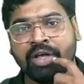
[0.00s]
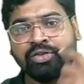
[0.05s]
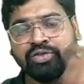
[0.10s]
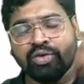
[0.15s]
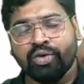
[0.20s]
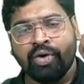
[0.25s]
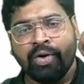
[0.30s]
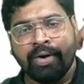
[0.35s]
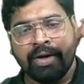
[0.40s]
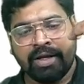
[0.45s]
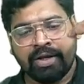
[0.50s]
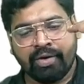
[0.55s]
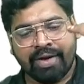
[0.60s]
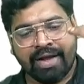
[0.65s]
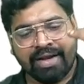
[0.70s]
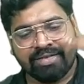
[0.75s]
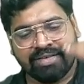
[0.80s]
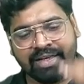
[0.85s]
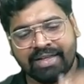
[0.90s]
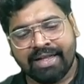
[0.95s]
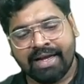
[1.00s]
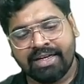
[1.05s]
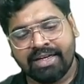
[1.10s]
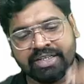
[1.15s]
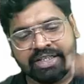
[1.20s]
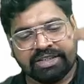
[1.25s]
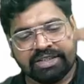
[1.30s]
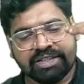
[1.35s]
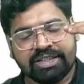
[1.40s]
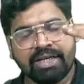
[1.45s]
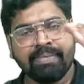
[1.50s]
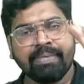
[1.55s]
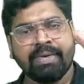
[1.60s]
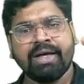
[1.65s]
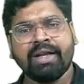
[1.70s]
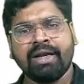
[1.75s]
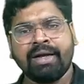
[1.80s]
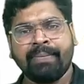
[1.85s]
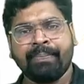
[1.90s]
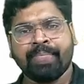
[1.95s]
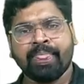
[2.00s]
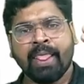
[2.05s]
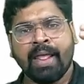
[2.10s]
So you can see that Shimmer,